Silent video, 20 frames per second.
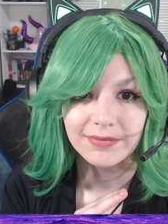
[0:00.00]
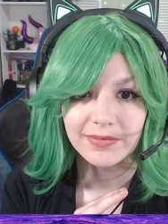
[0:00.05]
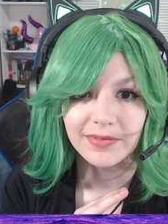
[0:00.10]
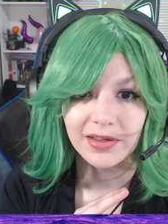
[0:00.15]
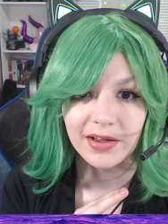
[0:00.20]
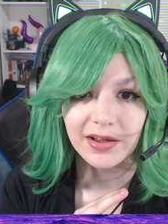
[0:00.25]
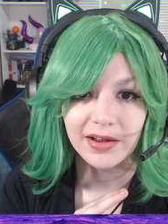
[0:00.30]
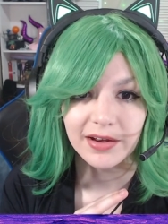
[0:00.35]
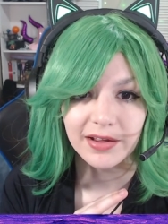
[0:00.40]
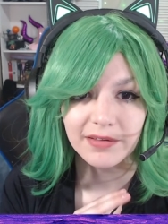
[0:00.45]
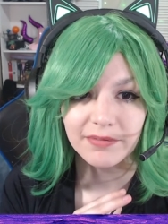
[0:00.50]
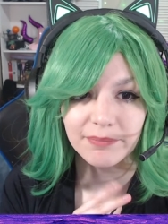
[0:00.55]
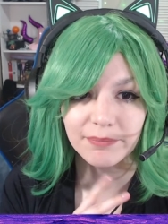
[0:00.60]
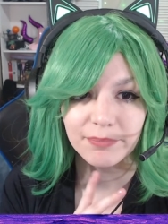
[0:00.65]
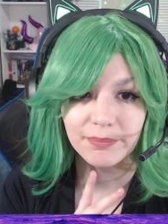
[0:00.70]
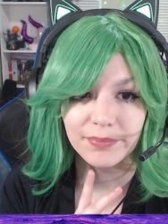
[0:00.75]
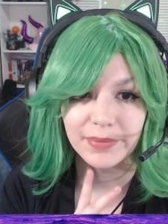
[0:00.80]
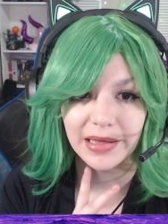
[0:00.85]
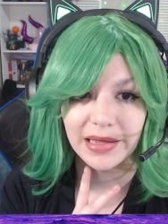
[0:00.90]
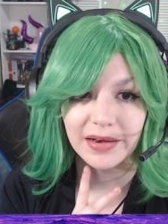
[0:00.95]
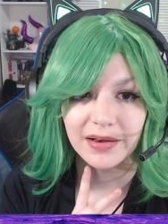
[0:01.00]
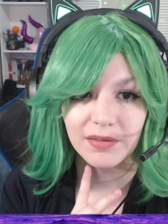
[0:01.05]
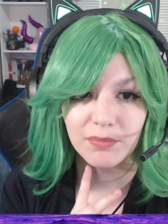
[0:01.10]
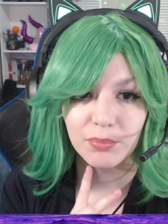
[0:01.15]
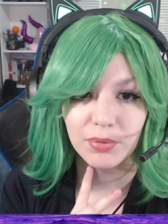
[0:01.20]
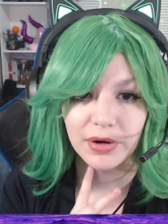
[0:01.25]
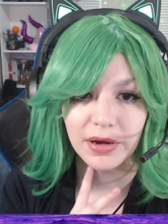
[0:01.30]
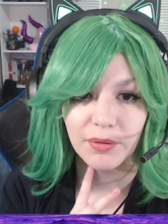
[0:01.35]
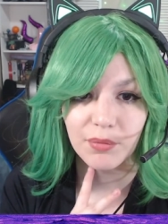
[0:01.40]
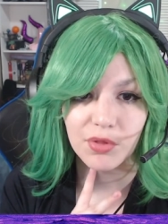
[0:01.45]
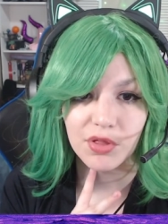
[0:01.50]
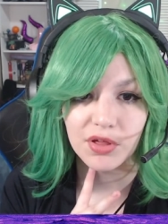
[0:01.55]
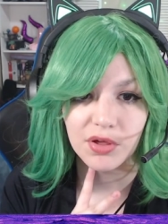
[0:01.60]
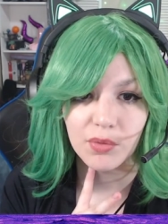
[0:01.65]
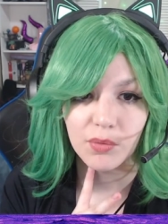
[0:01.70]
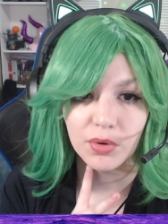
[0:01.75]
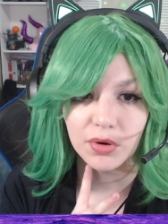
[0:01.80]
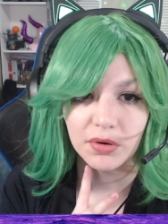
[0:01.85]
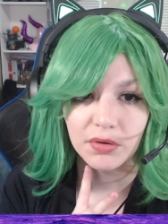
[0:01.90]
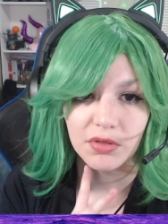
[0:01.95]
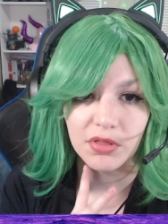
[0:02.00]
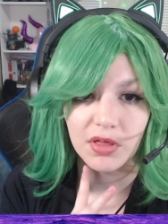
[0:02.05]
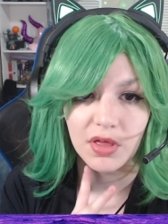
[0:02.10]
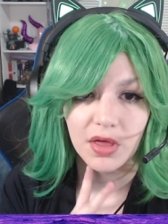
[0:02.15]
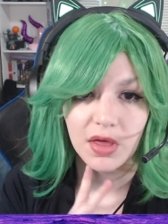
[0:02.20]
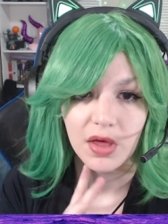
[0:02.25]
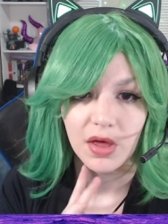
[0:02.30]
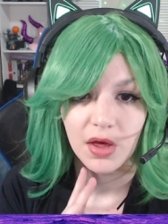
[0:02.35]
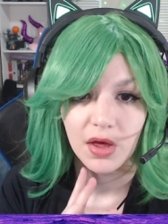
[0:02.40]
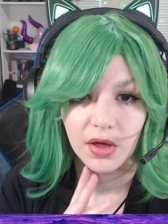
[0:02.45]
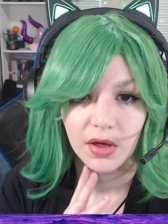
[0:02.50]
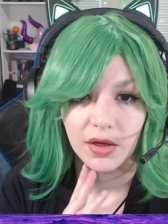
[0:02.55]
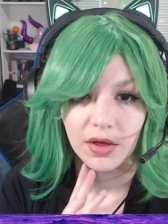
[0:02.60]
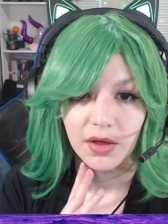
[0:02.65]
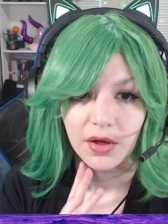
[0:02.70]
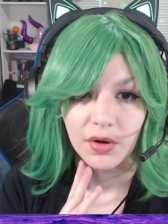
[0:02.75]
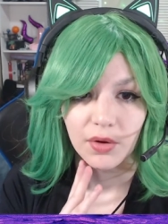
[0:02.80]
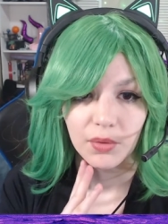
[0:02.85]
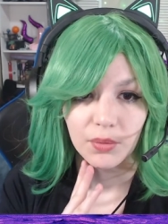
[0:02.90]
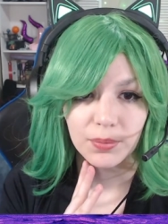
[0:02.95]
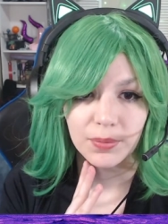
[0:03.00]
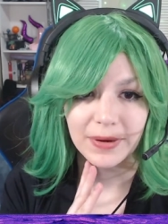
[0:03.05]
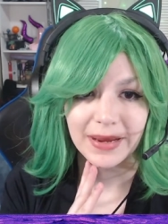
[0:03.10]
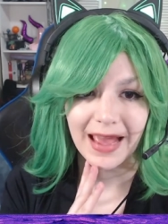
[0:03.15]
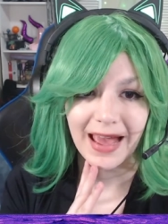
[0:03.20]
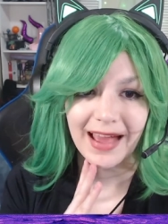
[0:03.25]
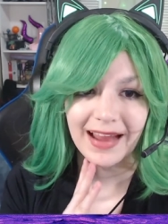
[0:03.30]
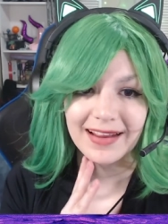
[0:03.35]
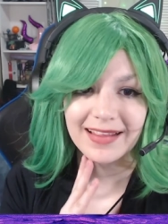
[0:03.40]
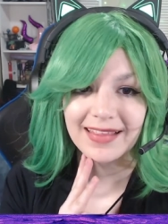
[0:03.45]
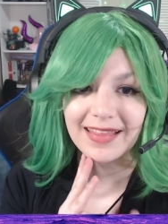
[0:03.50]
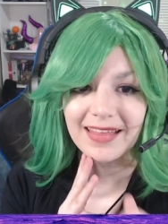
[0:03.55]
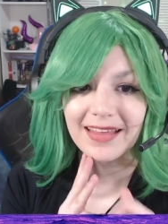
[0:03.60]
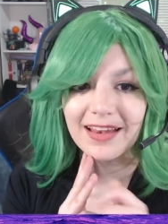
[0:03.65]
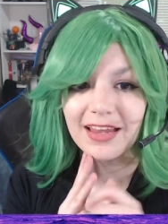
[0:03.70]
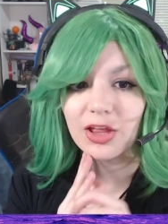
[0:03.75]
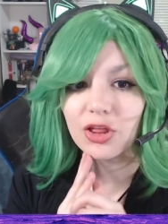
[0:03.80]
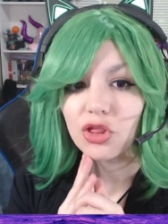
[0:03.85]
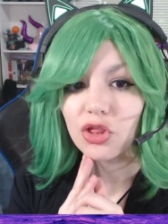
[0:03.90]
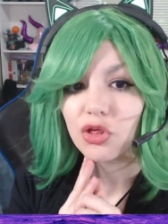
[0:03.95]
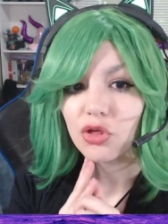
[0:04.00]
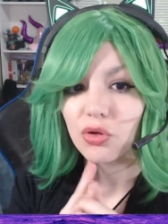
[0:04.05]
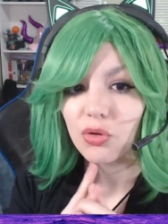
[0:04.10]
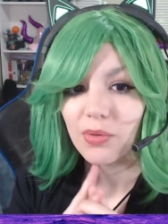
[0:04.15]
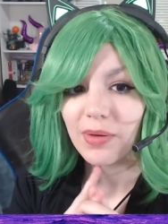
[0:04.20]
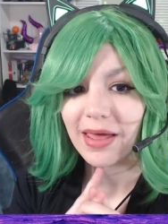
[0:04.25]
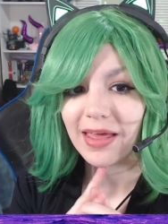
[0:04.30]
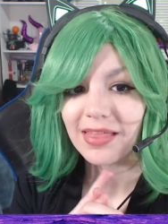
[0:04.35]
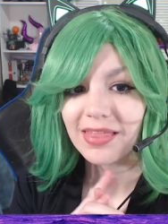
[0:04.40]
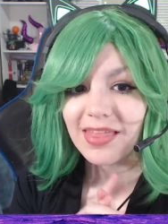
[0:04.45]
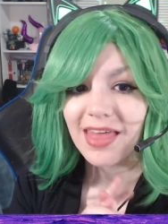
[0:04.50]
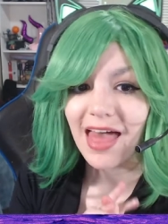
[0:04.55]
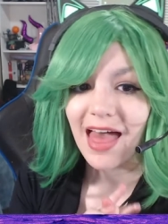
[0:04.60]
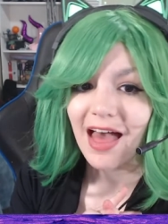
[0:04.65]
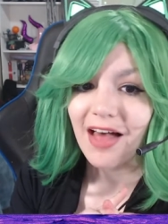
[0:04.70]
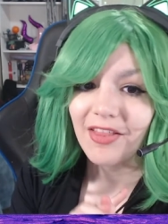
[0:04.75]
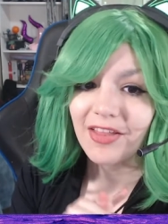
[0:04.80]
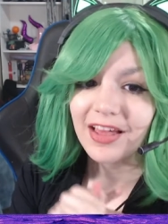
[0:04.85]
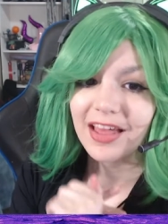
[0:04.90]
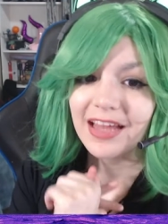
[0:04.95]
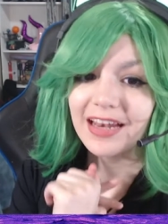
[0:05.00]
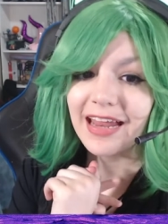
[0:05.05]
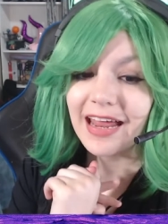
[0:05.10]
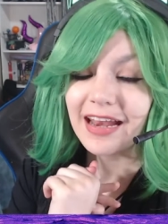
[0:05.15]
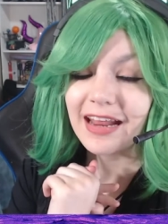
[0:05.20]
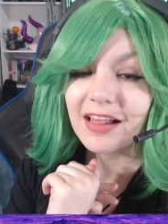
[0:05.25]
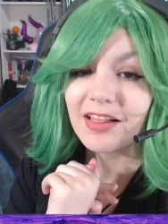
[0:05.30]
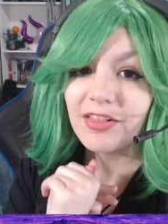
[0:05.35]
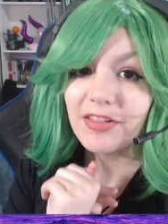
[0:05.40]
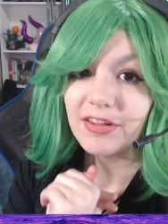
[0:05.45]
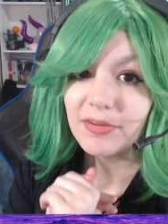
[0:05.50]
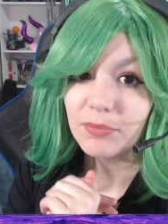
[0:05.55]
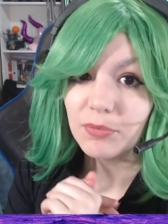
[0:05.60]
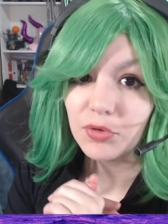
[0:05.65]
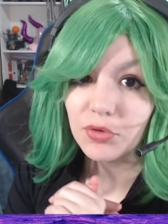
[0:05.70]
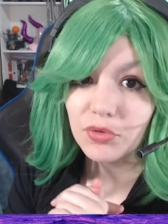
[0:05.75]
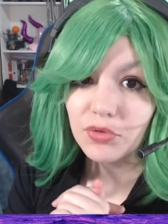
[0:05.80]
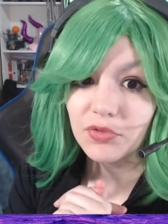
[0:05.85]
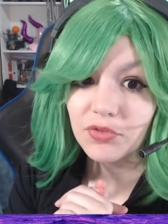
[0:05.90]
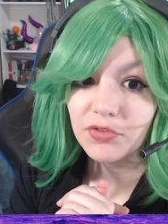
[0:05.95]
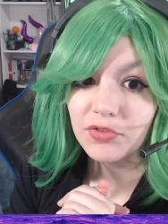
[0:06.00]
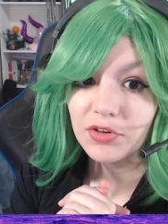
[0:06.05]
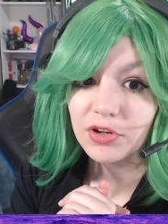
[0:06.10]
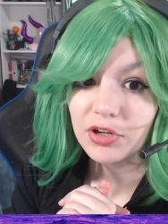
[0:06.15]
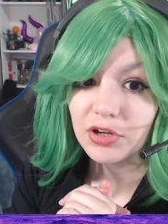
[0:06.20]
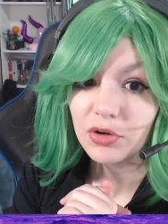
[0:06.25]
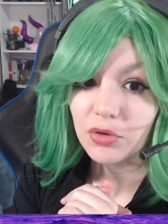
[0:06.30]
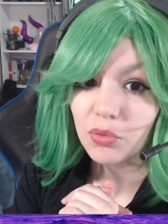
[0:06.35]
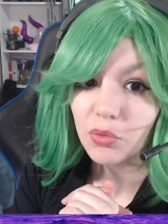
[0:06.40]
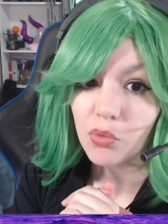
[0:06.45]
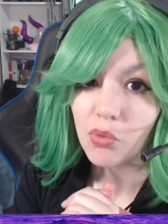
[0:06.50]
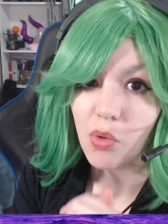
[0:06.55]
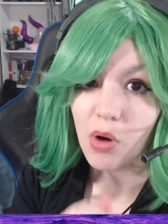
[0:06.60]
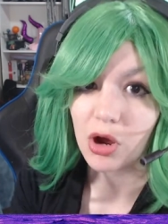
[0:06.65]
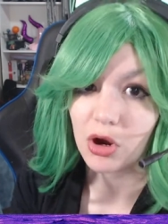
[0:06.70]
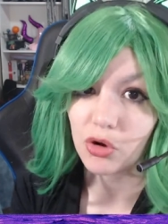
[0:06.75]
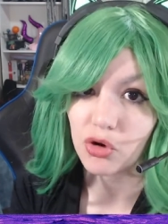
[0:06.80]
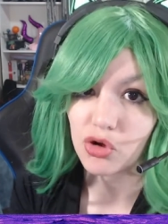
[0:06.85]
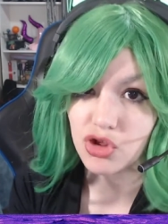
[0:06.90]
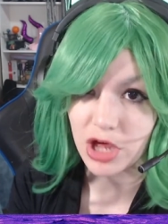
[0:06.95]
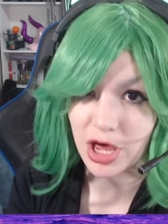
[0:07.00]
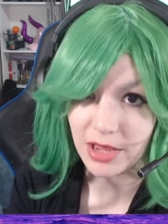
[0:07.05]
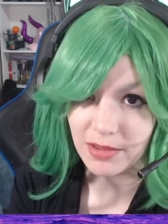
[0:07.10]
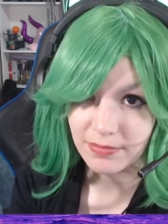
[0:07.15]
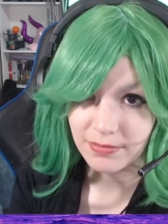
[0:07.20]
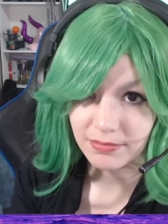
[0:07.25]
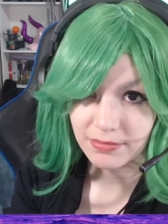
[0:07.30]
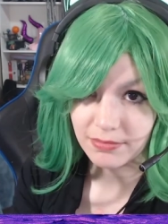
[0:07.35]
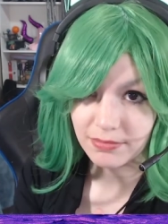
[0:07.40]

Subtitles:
God, I'm bad at pronouncing words. Reacted to and telekinetically moved water jet.